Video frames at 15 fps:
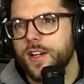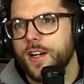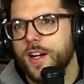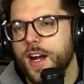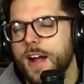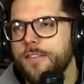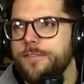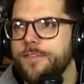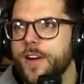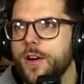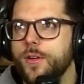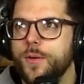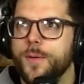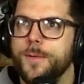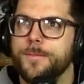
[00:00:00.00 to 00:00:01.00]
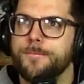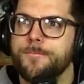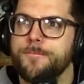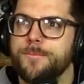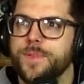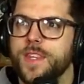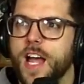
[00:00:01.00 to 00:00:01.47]
I felt
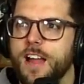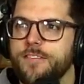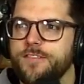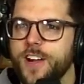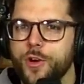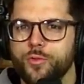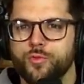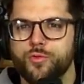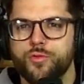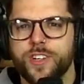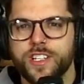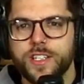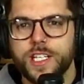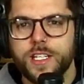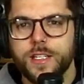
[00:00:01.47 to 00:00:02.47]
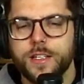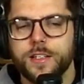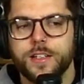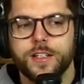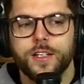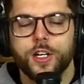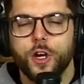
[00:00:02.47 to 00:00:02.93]
really
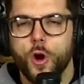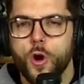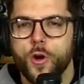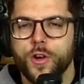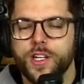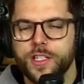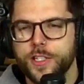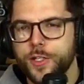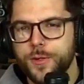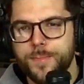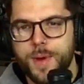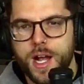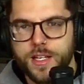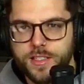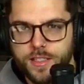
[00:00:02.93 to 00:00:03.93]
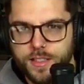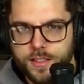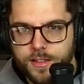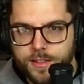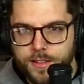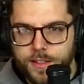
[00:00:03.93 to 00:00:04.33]
clear-minded.